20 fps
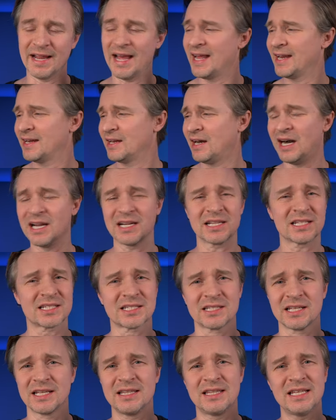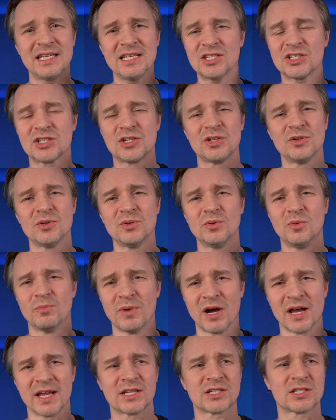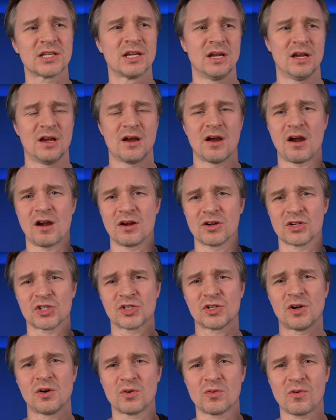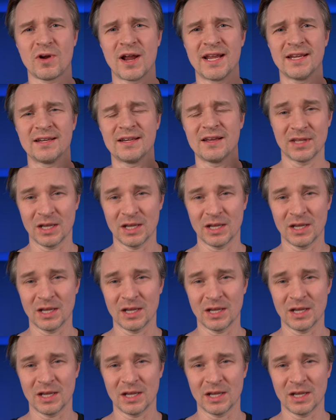And honestly, these two mics are so great.